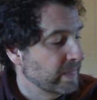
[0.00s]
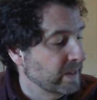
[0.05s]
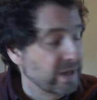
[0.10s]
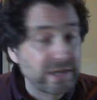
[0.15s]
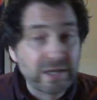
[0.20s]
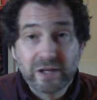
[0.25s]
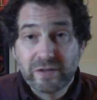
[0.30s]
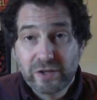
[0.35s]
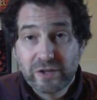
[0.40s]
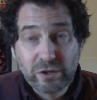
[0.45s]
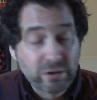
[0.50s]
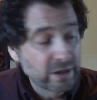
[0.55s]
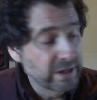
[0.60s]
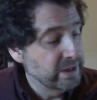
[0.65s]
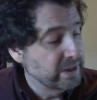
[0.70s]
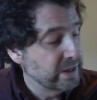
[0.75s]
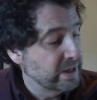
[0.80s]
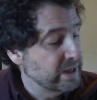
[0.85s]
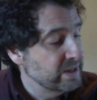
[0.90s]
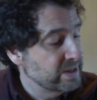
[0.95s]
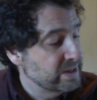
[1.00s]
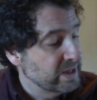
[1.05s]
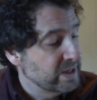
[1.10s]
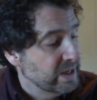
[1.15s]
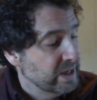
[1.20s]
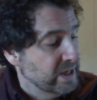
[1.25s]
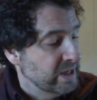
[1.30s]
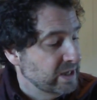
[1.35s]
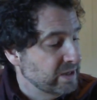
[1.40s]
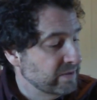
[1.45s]
In the early days,
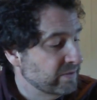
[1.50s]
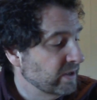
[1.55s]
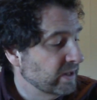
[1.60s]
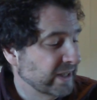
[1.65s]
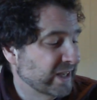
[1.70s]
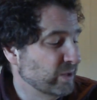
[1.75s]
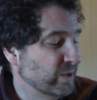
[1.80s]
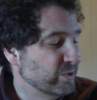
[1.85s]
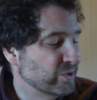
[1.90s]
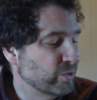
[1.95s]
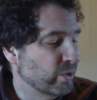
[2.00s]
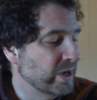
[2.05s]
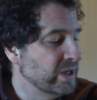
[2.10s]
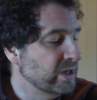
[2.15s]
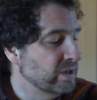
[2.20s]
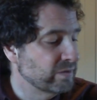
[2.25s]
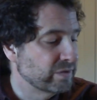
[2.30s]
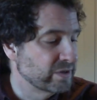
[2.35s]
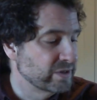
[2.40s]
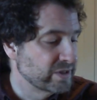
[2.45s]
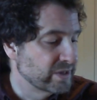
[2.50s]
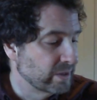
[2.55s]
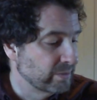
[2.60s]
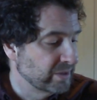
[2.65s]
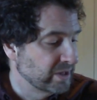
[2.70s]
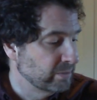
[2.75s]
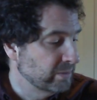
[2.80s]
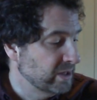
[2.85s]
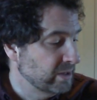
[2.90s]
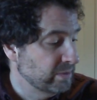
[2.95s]
he felt like he was waiting for
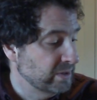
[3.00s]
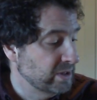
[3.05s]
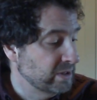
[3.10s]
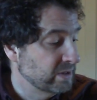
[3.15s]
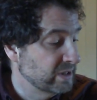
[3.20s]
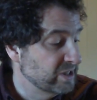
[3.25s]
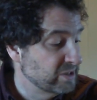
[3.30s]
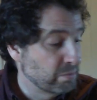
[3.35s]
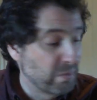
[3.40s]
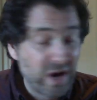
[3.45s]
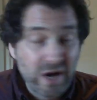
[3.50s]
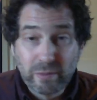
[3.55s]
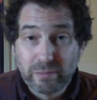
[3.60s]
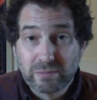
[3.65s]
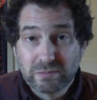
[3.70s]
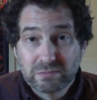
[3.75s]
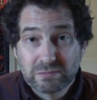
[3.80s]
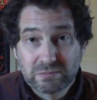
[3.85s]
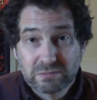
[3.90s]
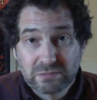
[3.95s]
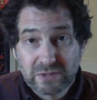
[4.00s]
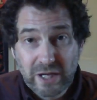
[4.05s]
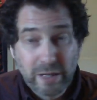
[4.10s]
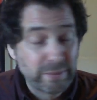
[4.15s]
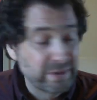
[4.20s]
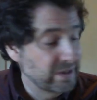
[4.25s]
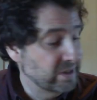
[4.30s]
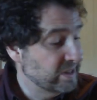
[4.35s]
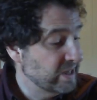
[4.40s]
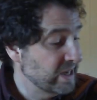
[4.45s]
something, maybe his mom coming
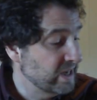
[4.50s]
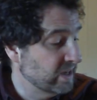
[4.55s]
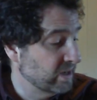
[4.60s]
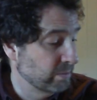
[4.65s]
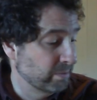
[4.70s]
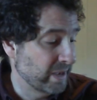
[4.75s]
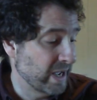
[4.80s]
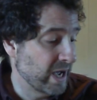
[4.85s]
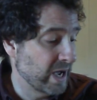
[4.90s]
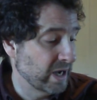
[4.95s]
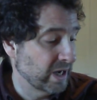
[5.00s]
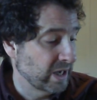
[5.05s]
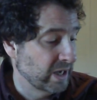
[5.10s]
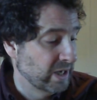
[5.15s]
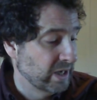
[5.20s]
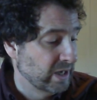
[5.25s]
to take him back.